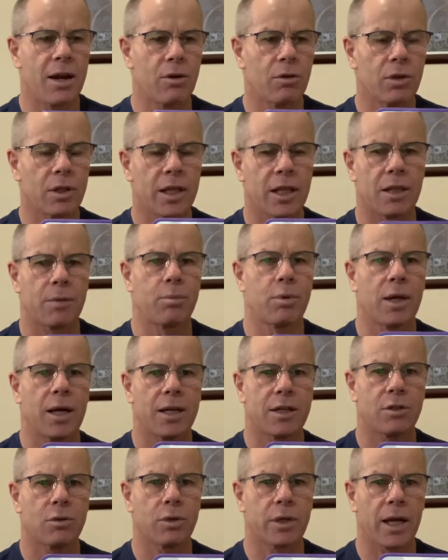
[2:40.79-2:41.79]
all the other
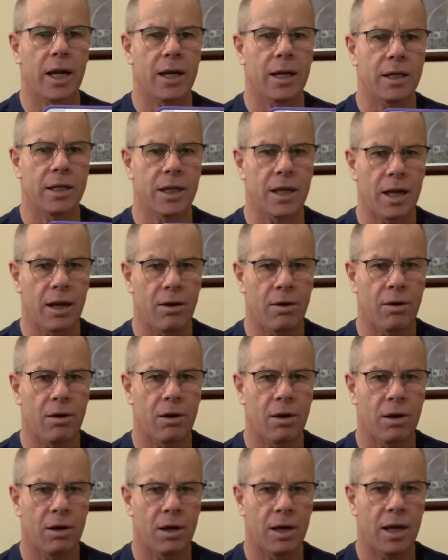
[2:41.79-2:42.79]
players look at it and
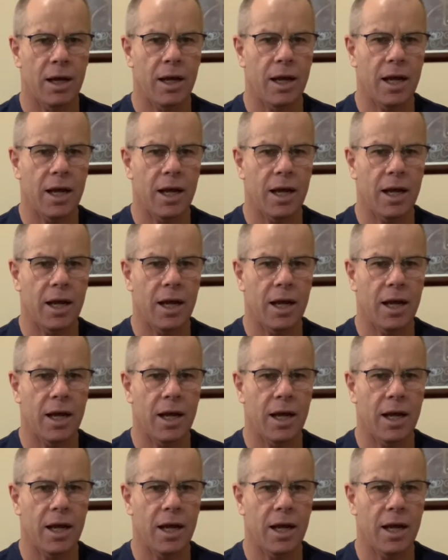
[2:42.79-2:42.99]
go,